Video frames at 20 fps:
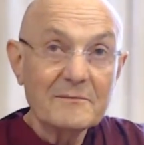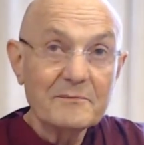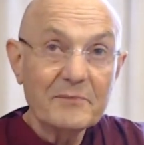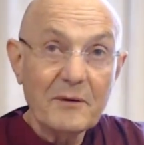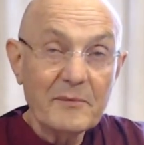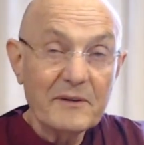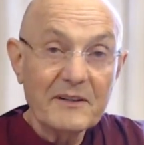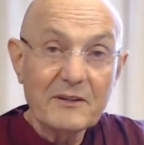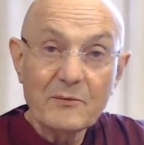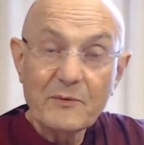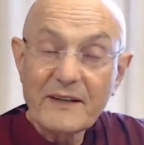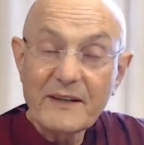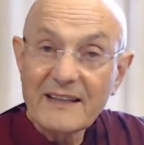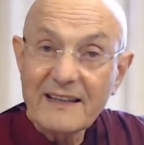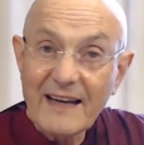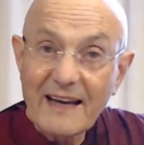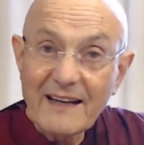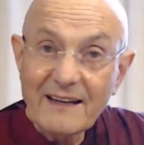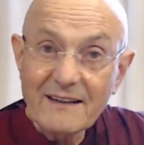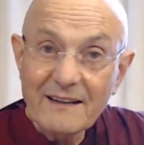probably the
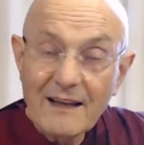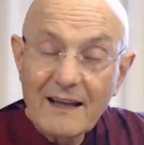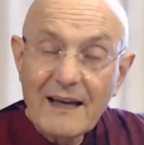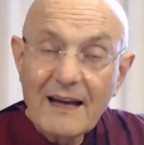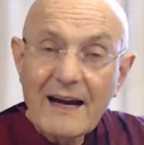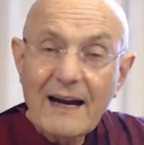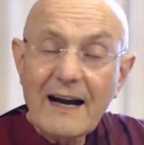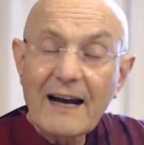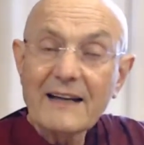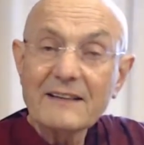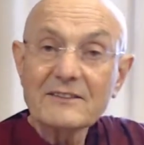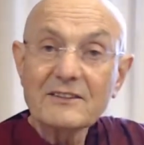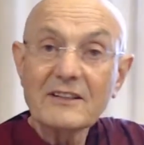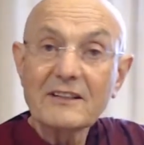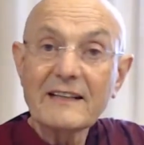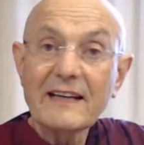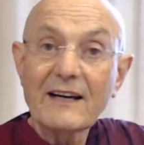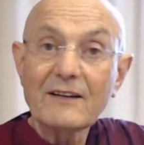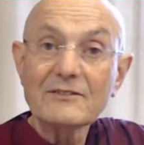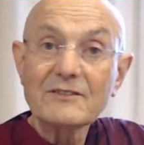weekend, I had to
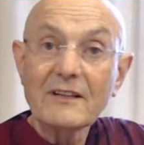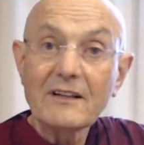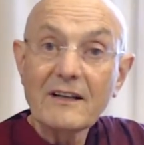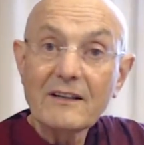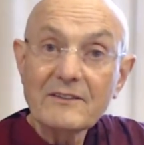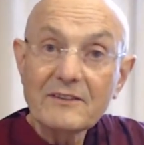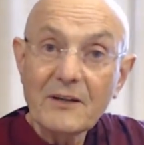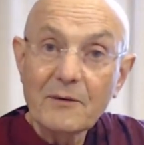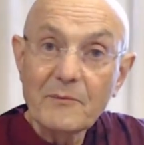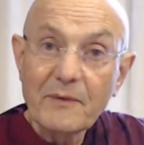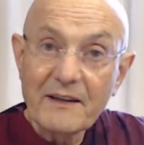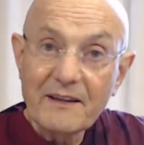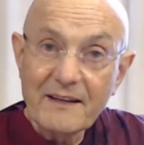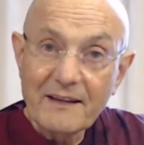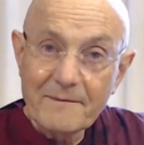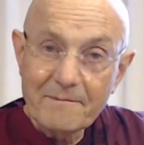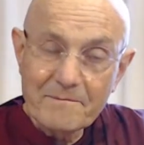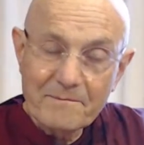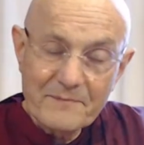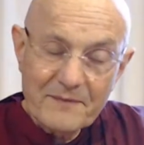go down to London with
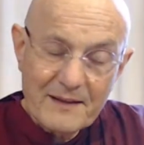him.